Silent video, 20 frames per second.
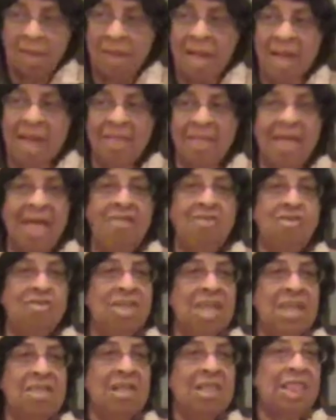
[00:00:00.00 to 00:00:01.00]
And you
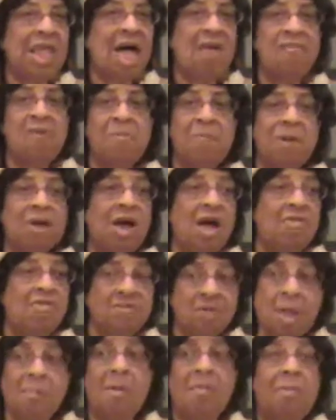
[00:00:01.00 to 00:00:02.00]
need to love them because
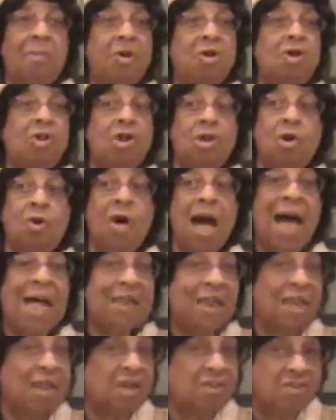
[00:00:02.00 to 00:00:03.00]
some of them are going to go
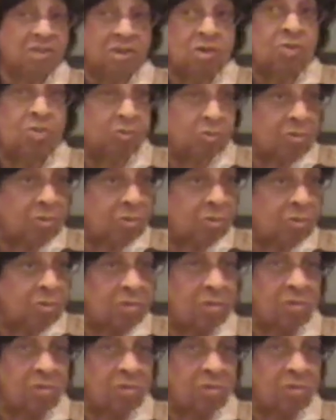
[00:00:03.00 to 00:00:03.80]
out of here soon.